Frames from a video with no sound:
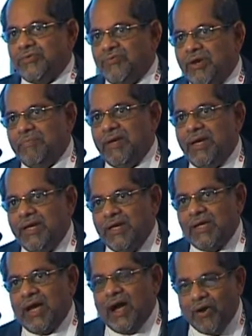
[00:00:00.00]
through and
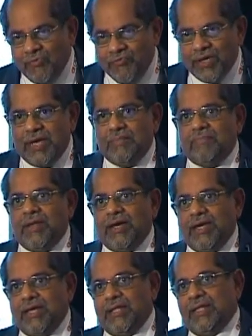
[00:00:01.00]
building. How we can
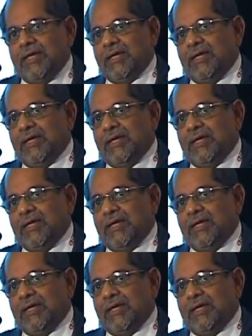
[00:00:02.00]
plug in,